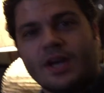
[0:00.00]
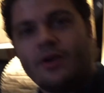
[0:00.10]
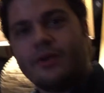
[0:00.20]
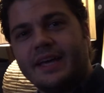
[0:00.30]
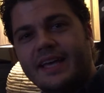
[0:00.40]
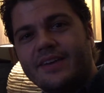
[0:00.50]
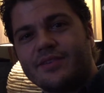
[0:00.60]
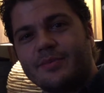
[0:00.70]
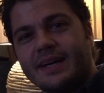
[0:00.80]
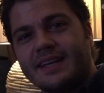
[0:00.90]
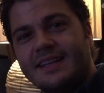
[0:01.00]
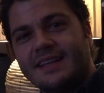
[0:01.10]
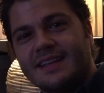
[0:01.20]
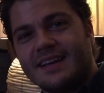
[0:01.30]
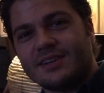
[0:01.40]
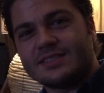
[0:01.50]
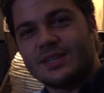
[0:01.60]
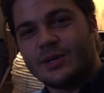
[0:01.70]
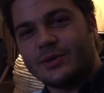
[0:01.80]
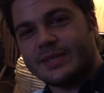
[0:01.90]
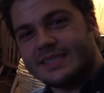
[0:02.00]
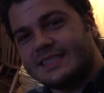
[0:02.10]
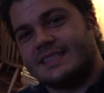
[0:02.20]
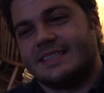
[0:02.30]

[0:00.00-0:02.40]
Oh, hey, everybody. How's it going?